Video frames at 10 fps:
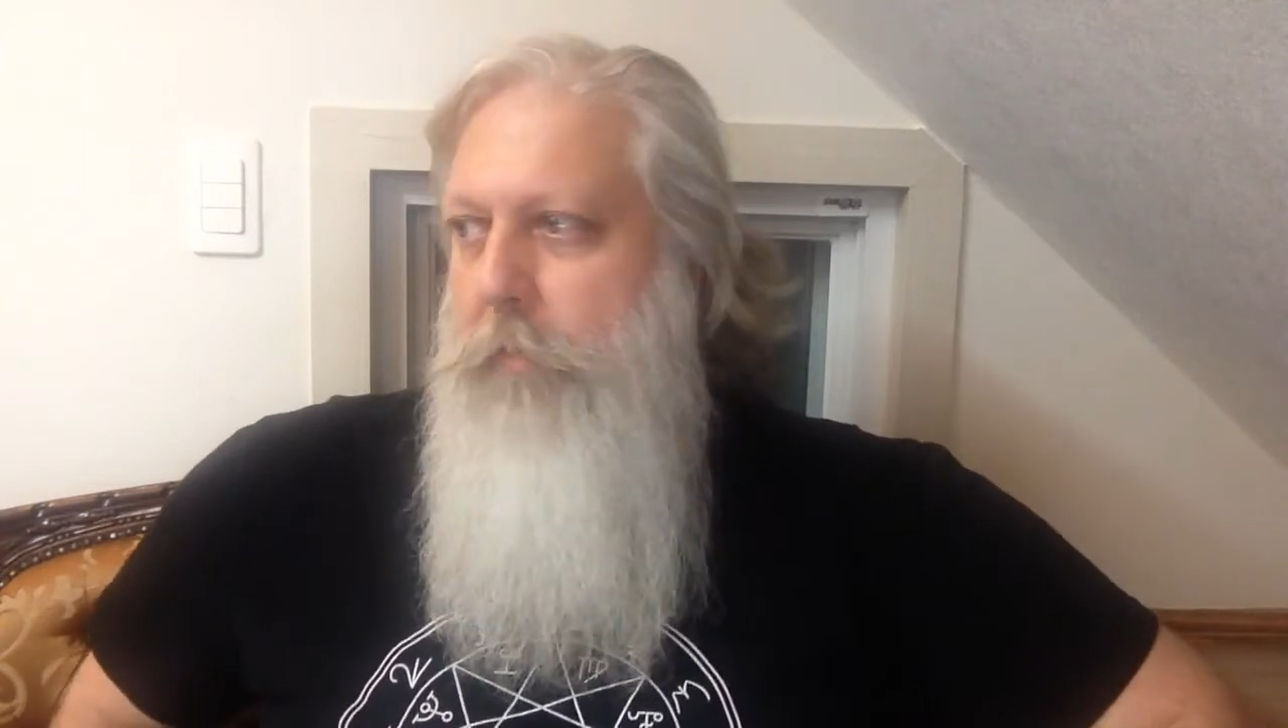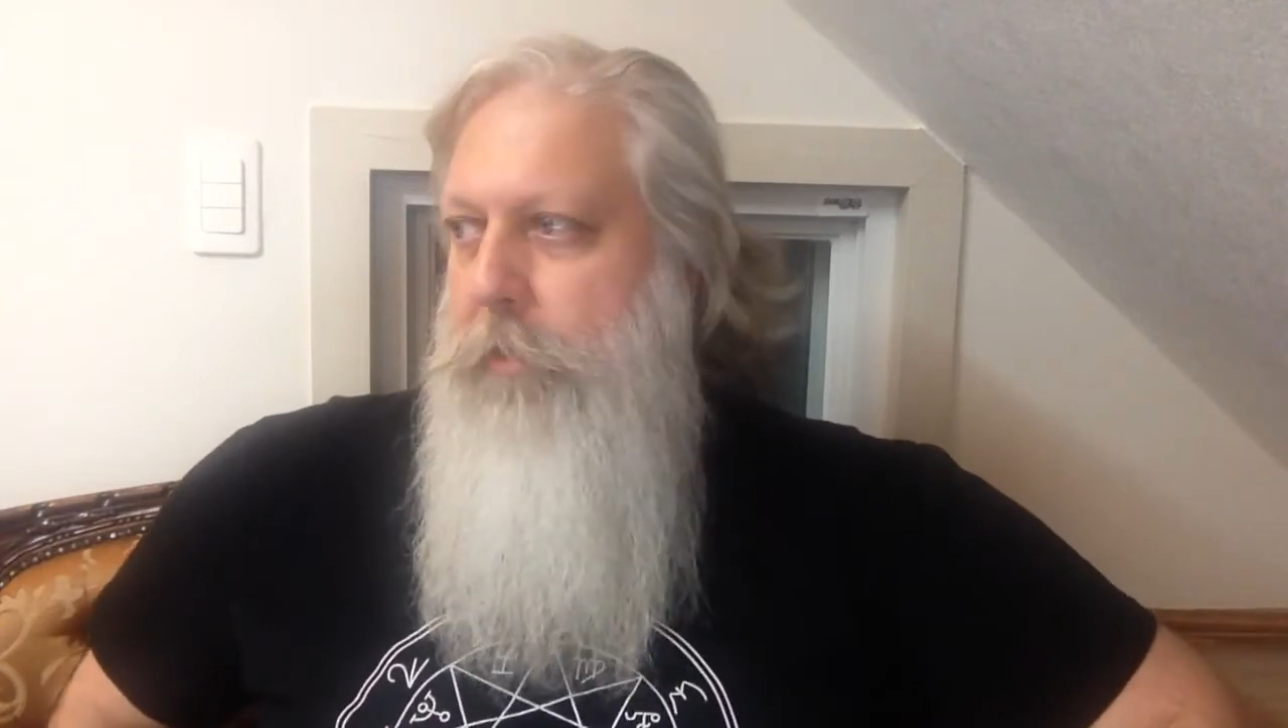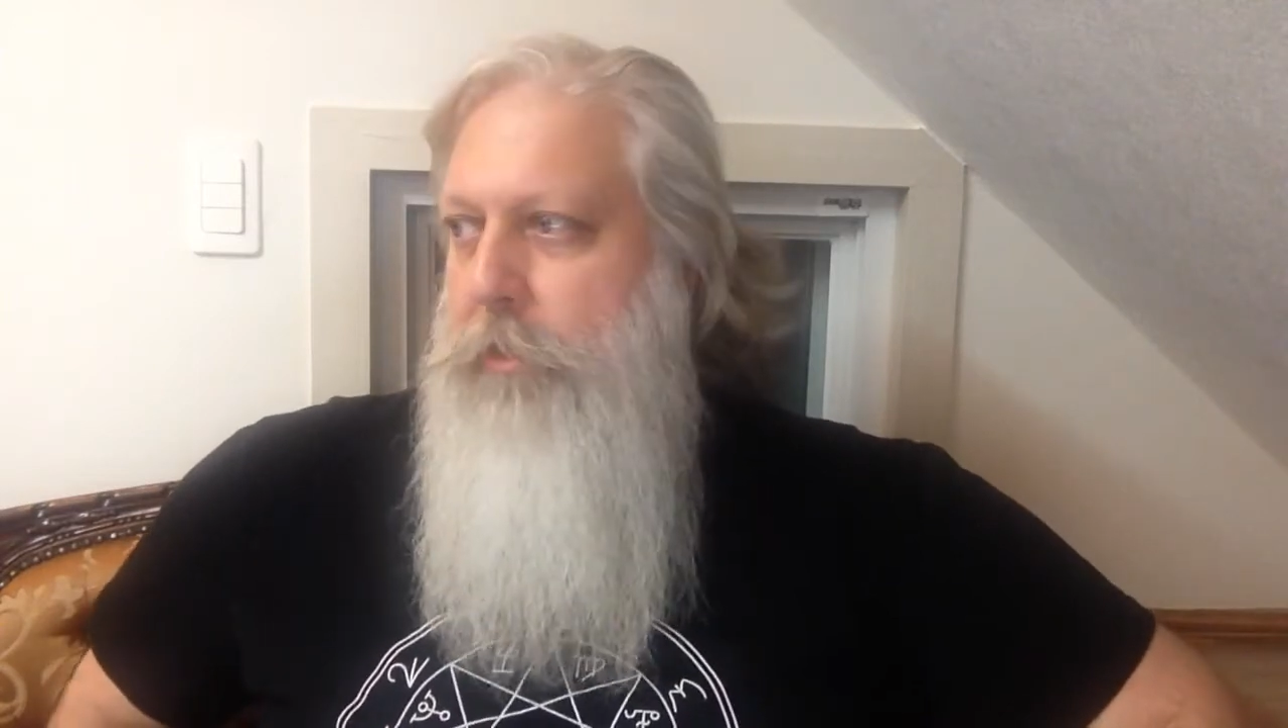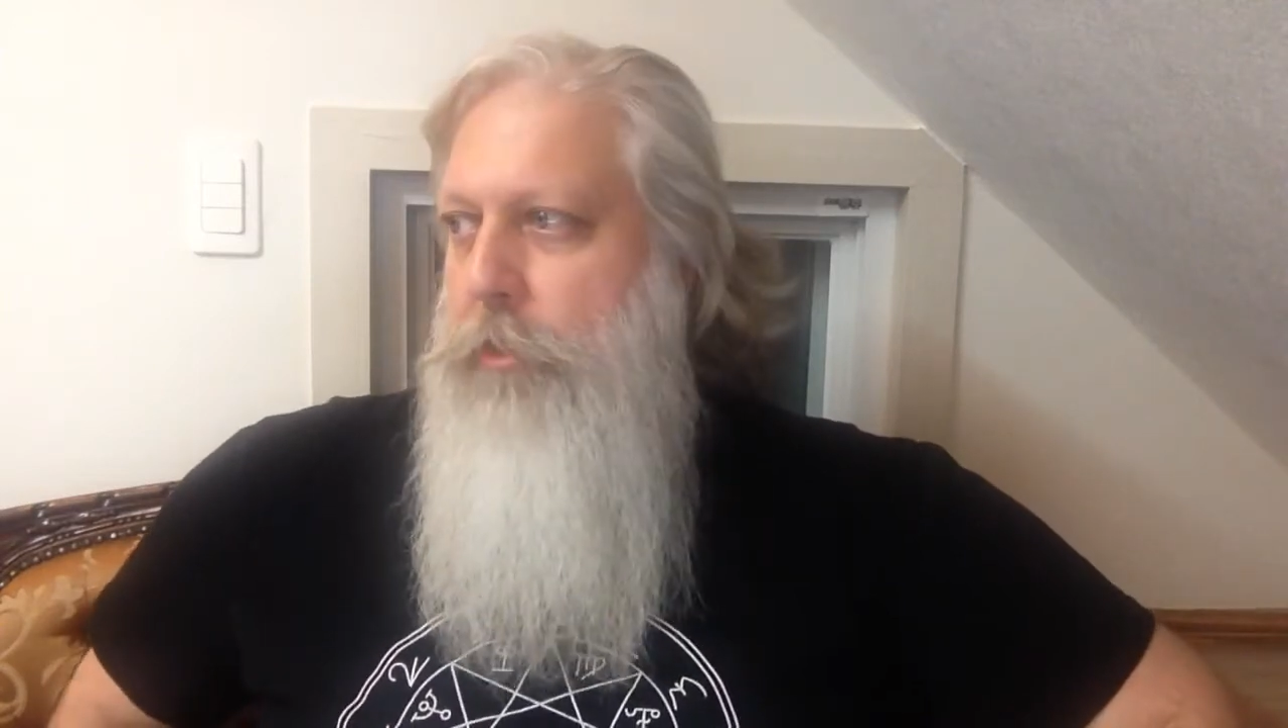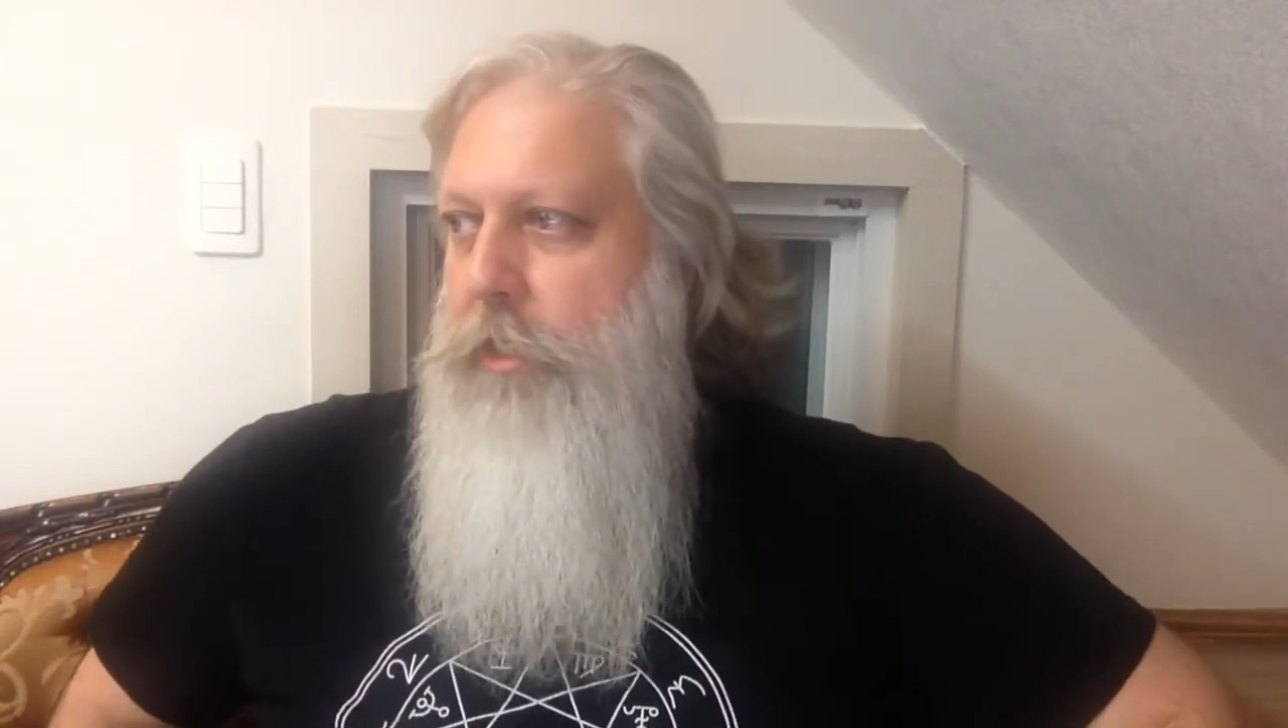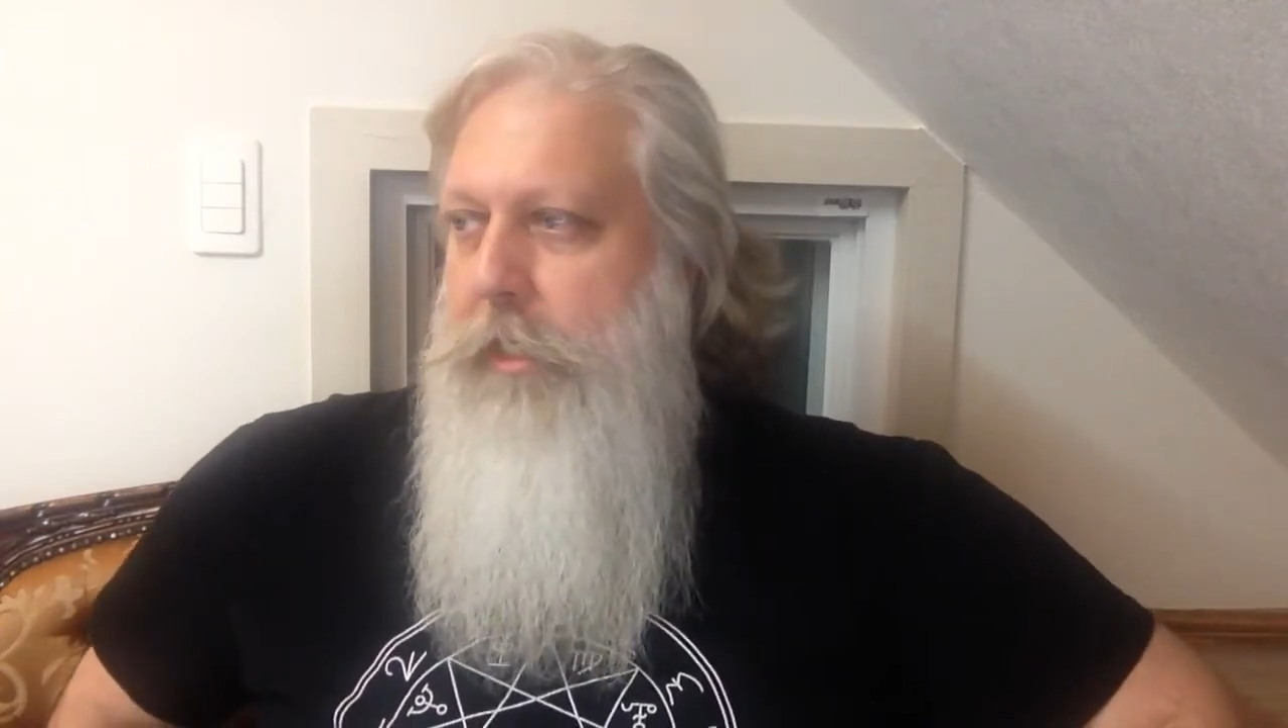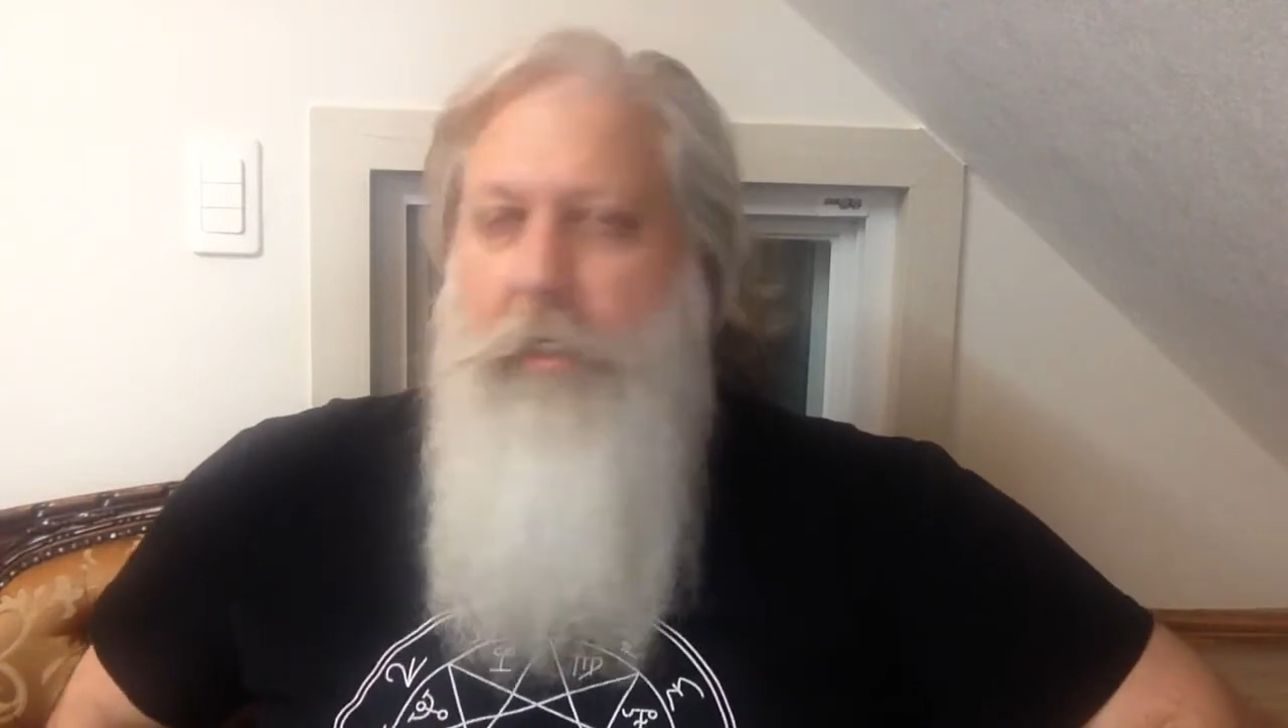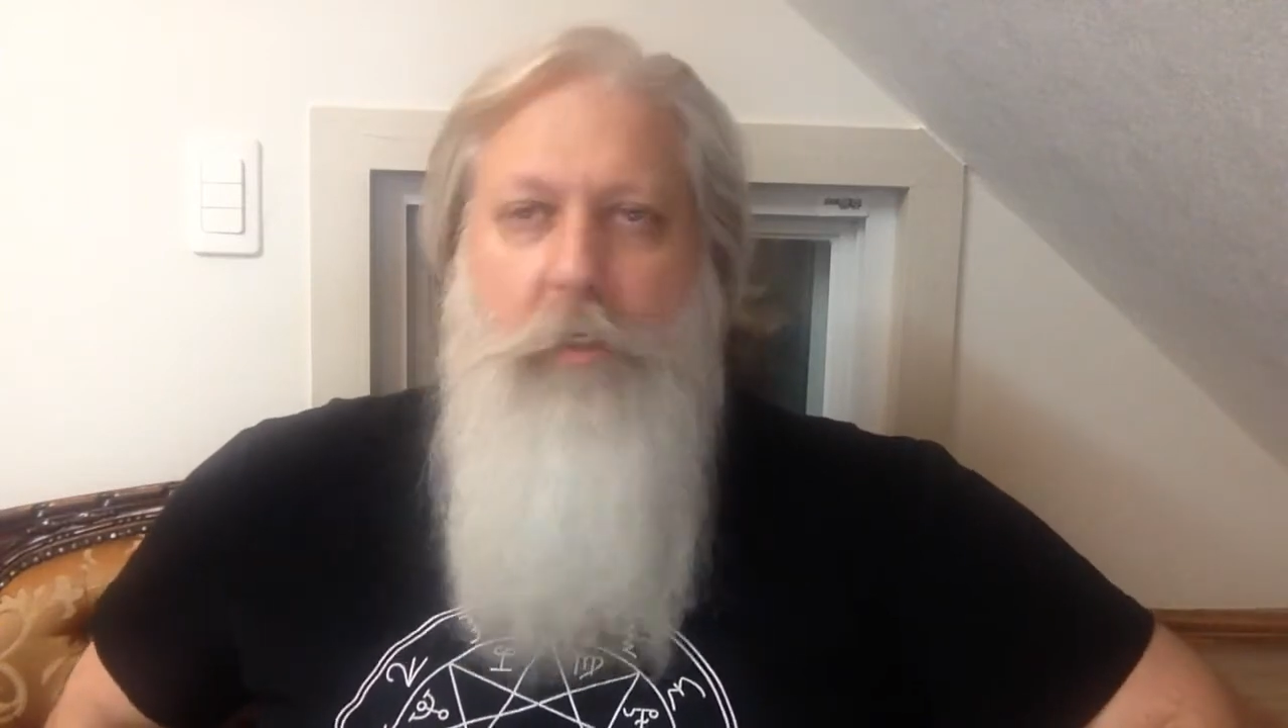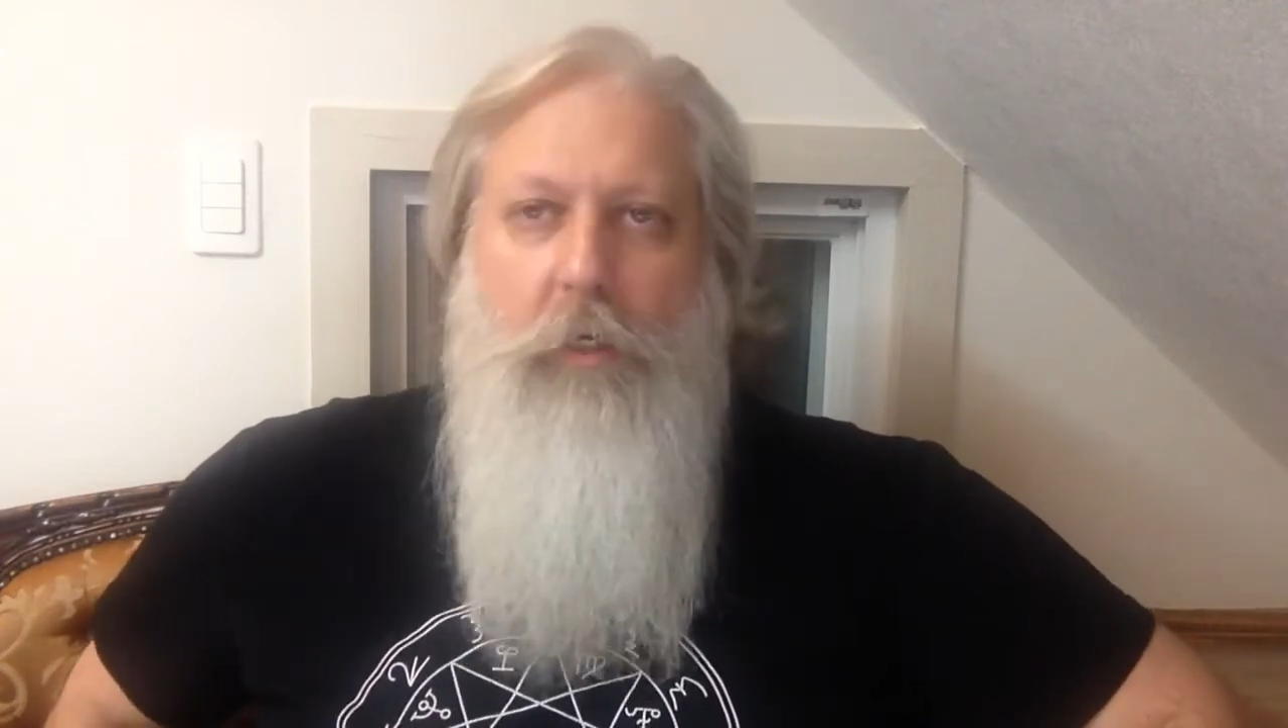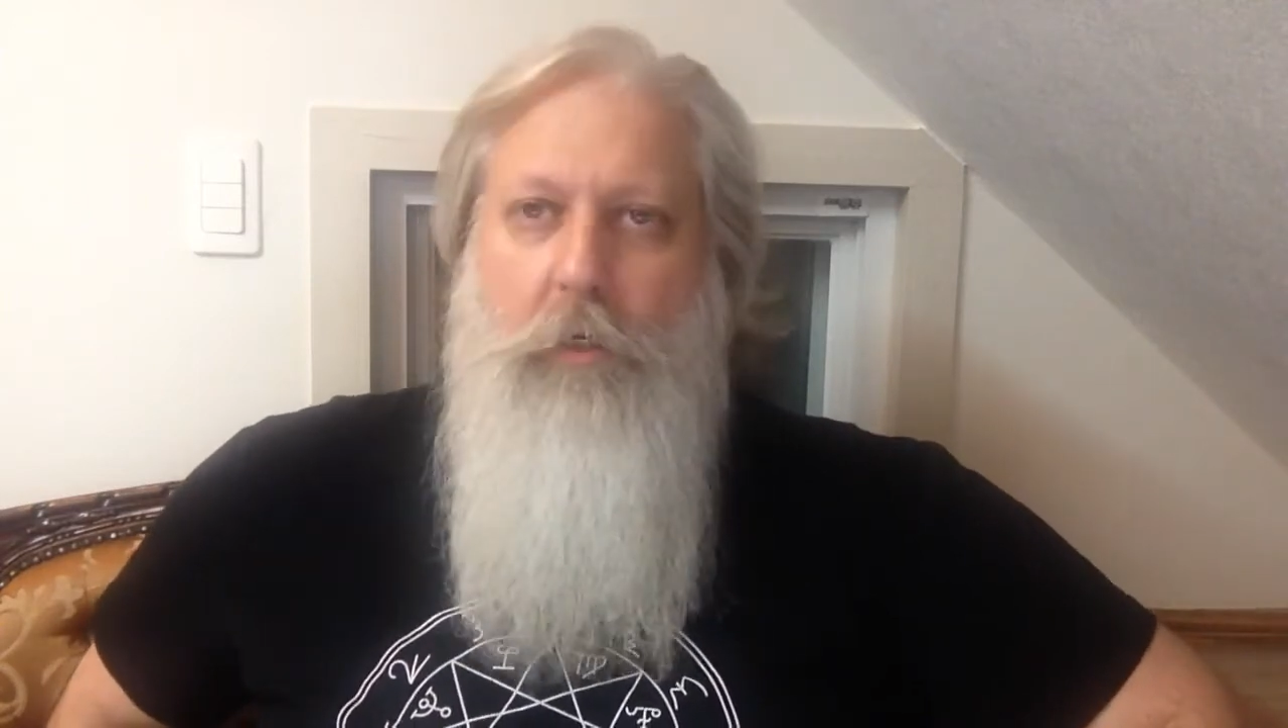picture
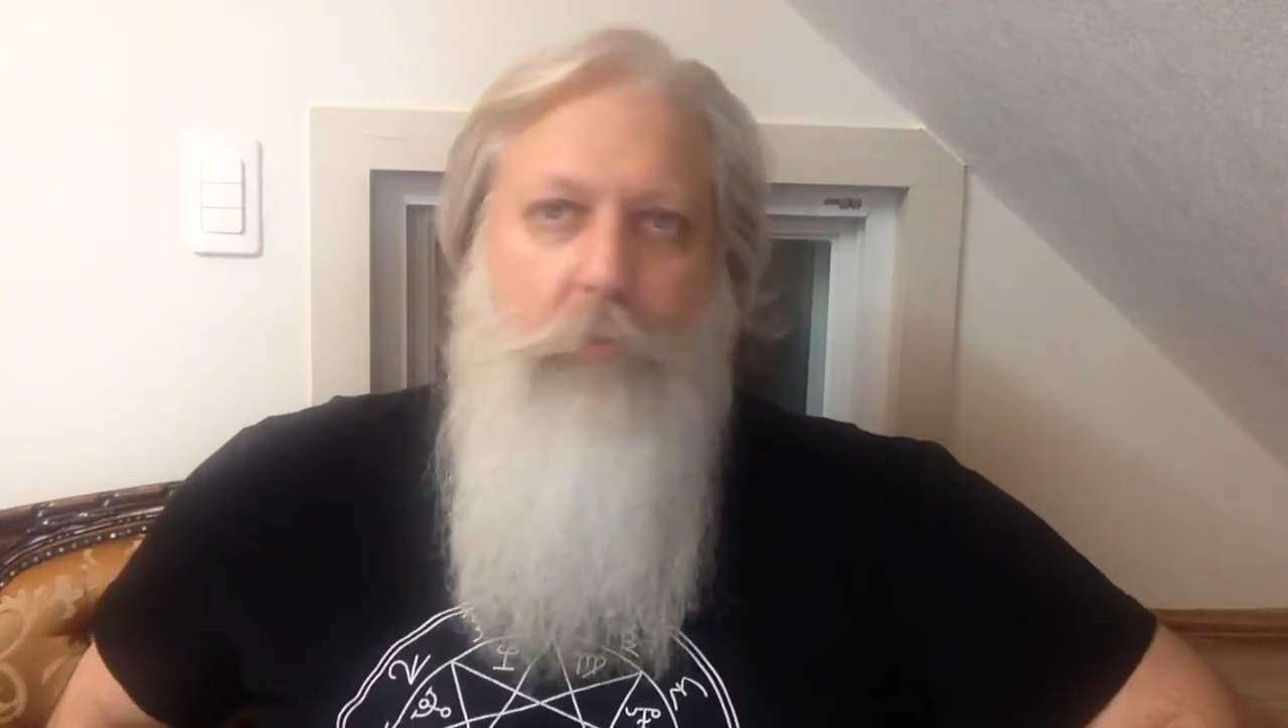taken,